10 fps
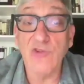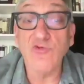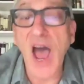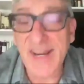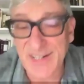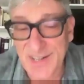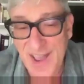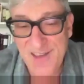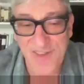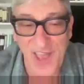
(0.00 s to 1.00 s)
rotten
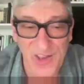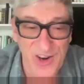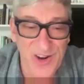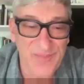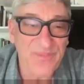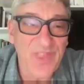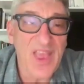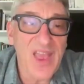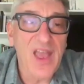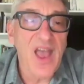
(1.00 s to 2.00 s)
failure.
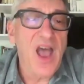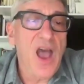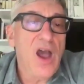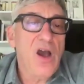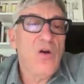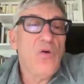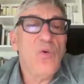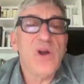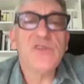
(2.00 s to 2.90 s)
What